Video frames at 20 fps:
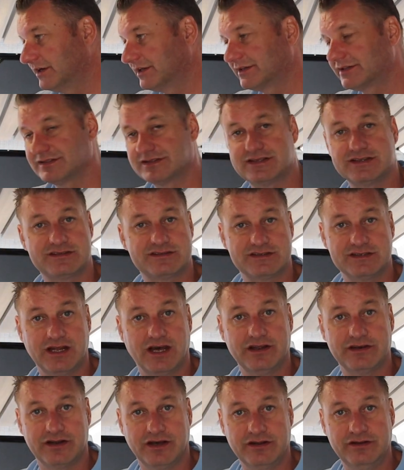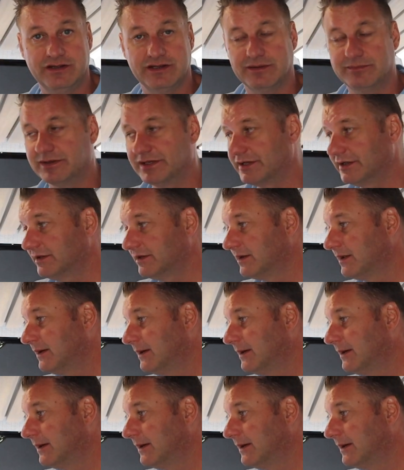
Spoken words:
it because it's not unlimited.